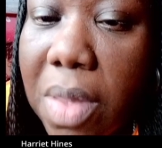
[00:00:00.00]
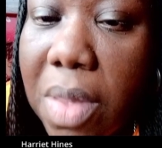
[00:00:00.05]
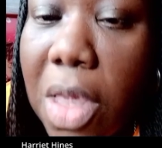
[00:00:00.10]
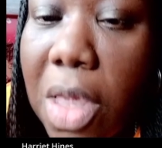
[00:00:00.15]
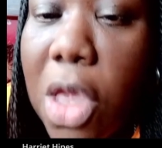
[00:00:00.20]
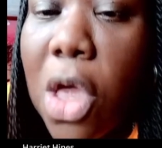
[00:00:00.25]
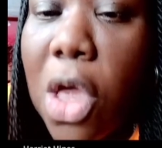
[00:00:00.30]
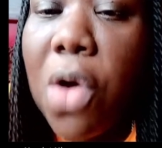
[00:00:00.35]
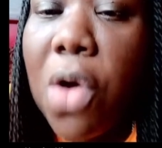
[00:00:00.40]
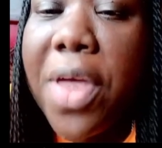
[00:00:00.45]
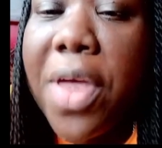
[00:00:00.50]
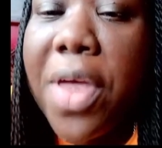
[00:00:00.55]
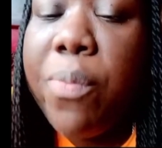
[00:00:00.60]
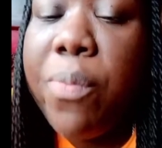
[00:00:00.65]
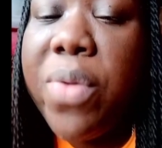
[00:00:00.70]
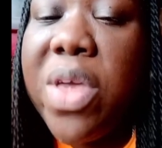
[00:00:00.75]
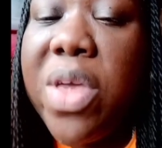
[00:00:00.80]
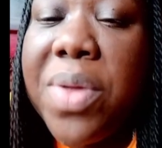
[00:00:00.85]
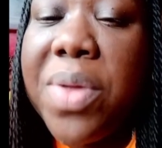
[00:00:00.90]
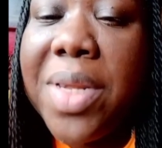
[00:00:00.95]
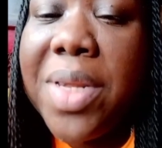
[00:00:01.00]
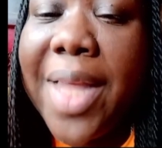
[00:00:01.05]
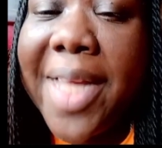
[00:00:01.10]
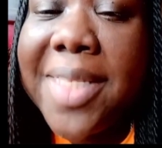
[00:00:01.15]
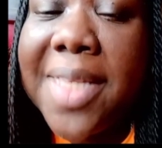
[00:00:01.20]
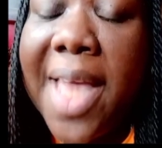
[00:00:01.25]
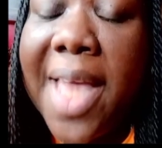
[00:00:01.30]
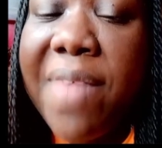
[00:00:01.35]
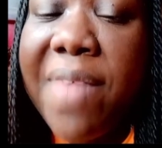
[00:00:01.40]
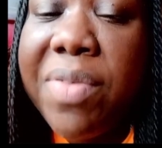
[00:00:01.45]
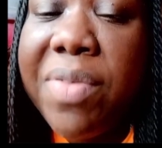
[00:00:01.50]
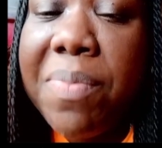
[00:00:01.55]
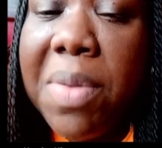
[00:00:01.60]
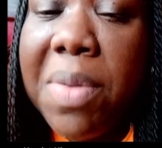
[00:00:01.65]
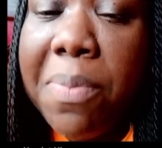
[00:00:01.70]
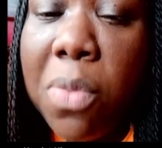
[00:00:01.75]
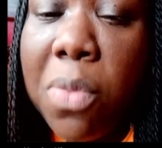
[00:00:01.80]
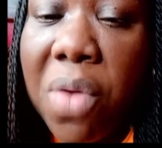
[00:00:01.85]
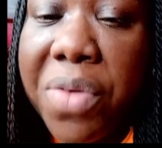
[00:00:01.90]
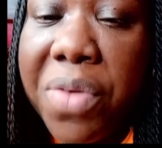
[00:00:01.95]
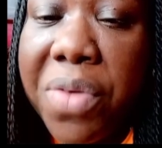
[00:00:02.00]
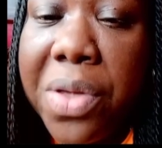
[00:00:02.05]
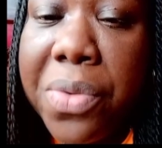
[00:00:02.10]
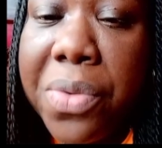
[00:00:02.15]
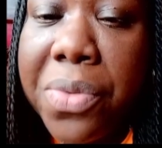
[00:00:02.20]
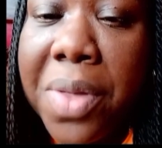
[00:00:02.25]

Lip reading: Okay, we would like to have a memorial,